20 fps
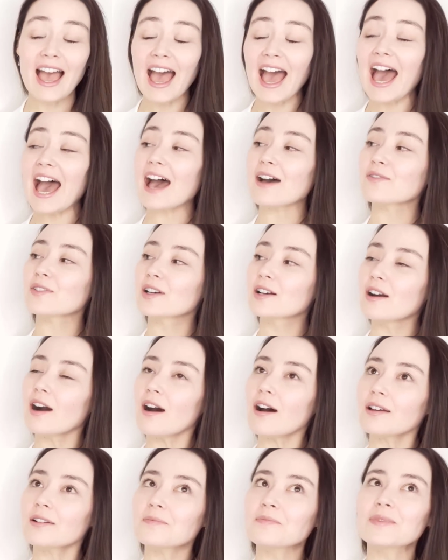Have
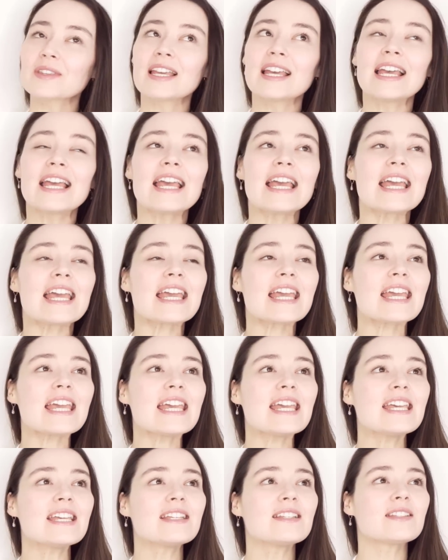got
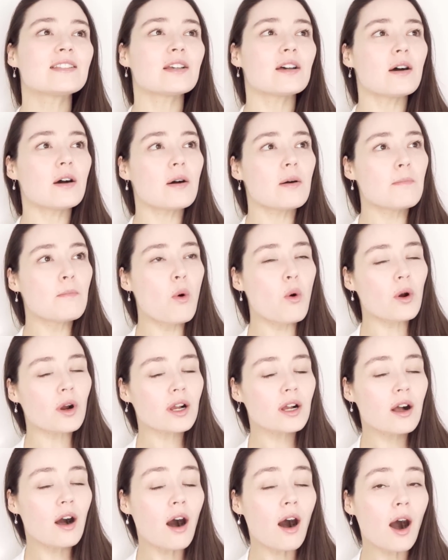is more
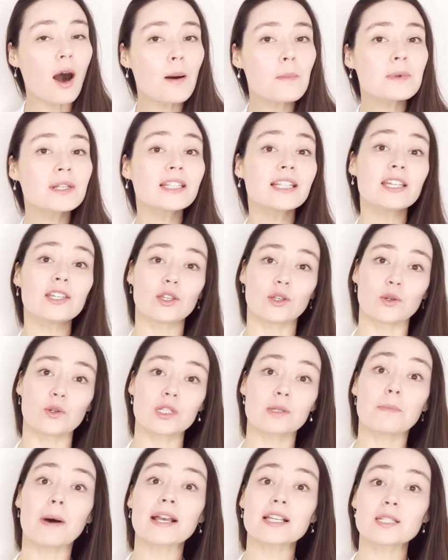commonly
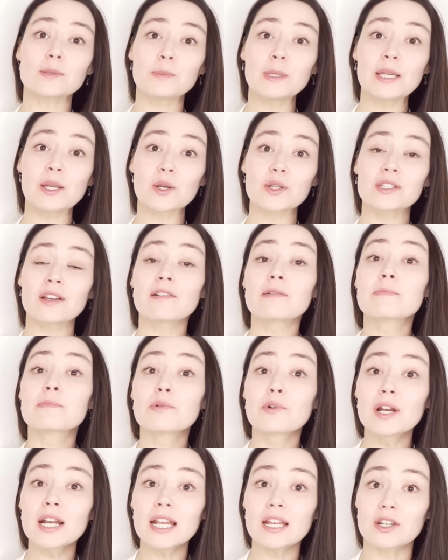used by speakers of
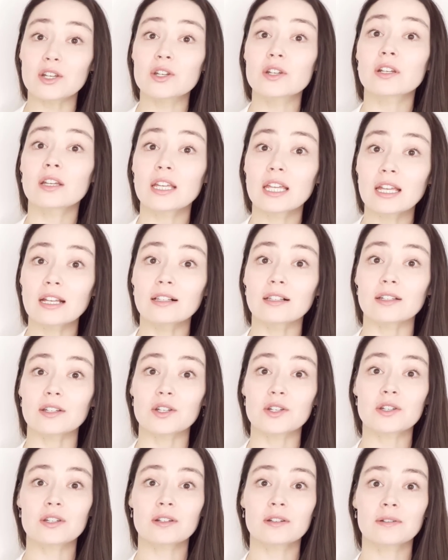British
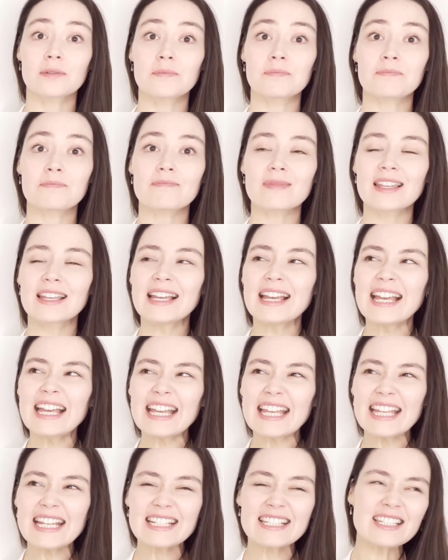English.
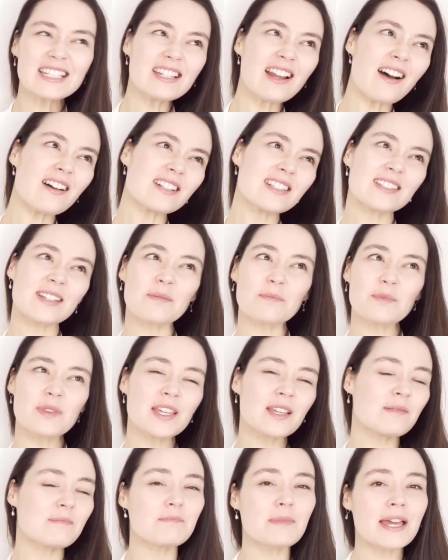It's not
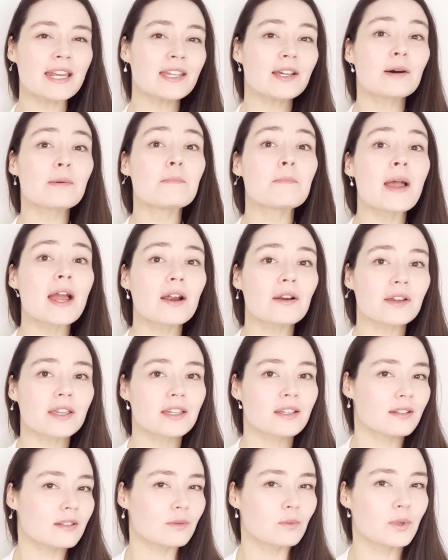something many
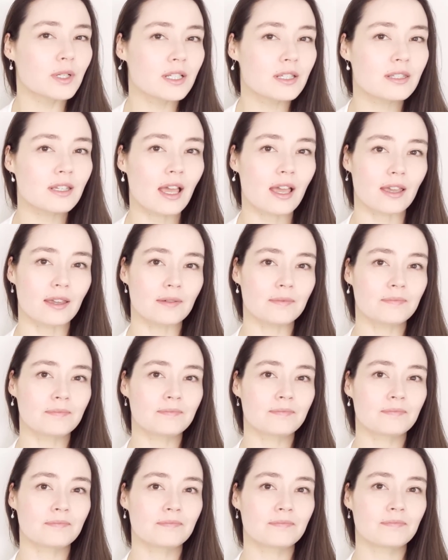Americans would say.
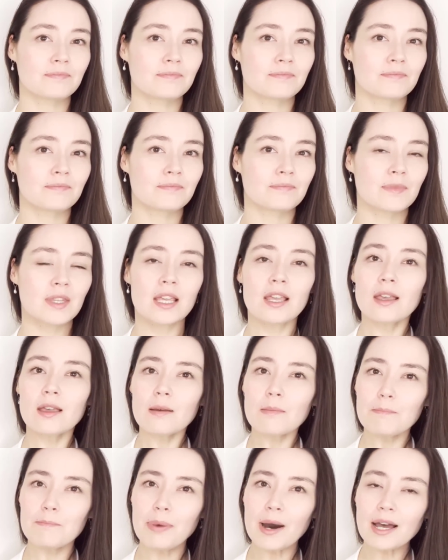
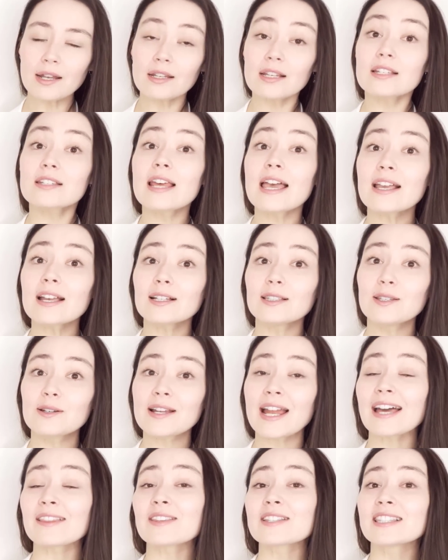But take a look
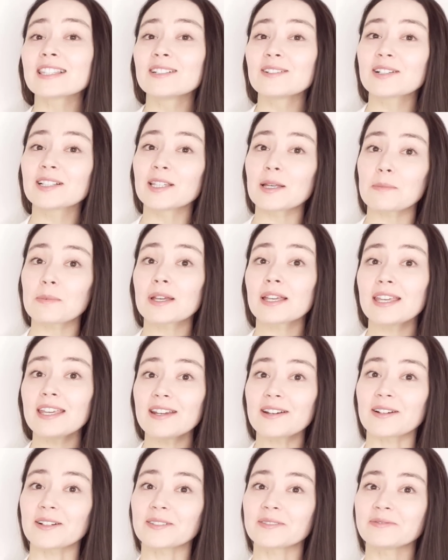at this little clip
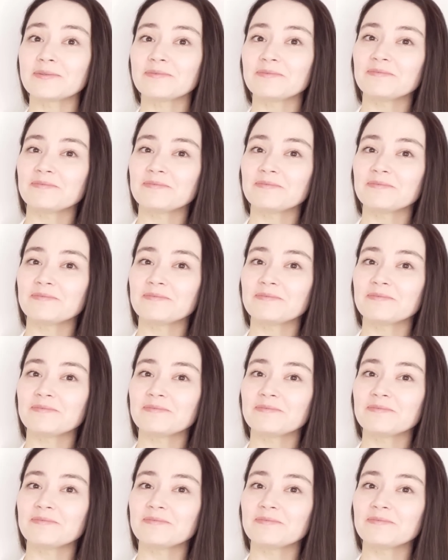here.